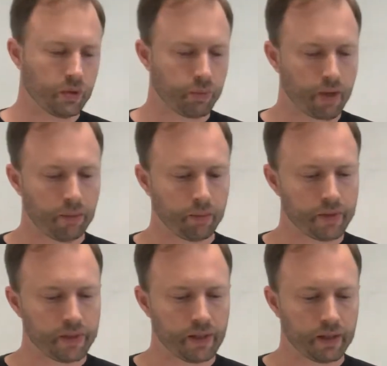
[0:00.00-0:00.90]
Problem
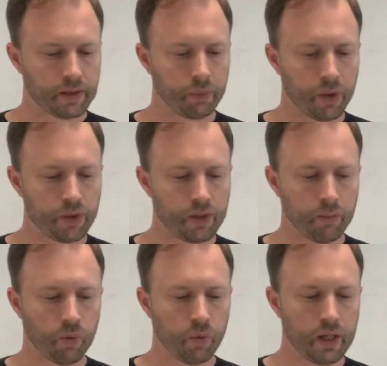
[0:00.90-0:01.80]
6. Suppose that
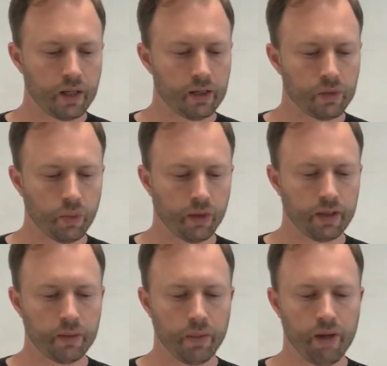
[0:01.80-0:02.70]
Maria is willing
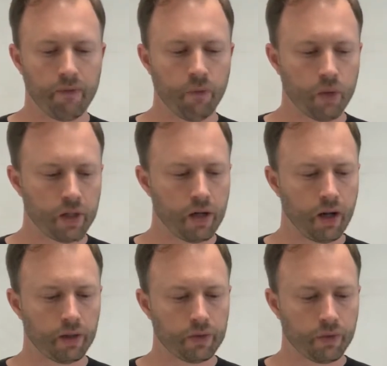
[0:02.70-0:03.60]
to pay
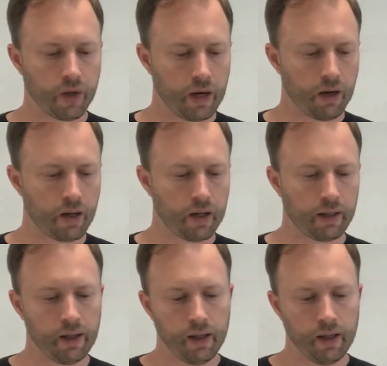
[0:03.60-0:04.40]
$40 for a haircut